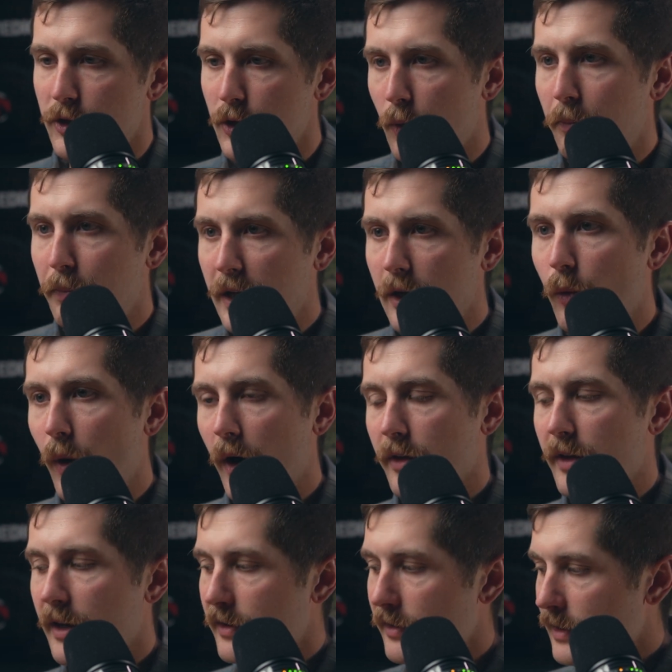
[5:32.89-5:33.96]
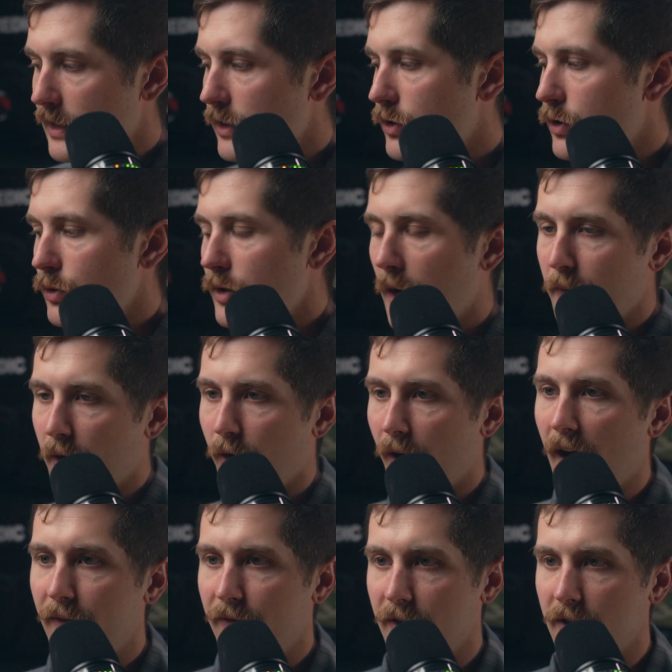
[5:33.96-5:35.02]
So be aware that in these two
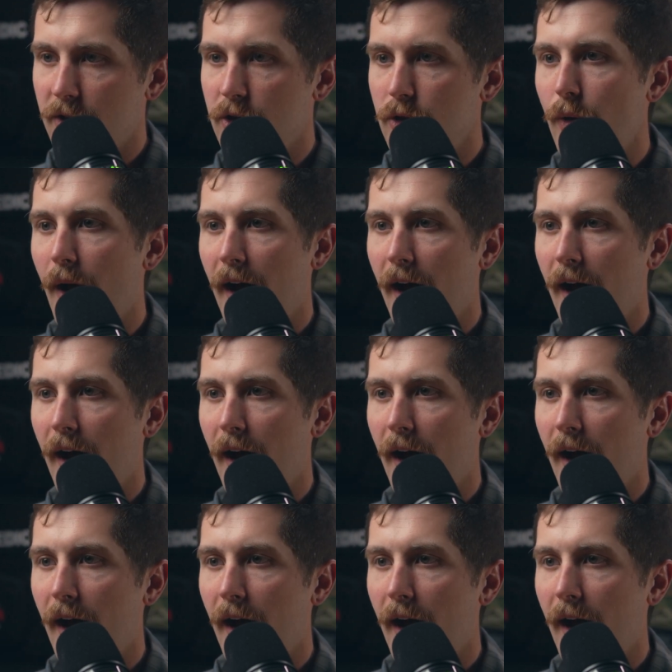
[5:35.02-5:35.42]
demographics,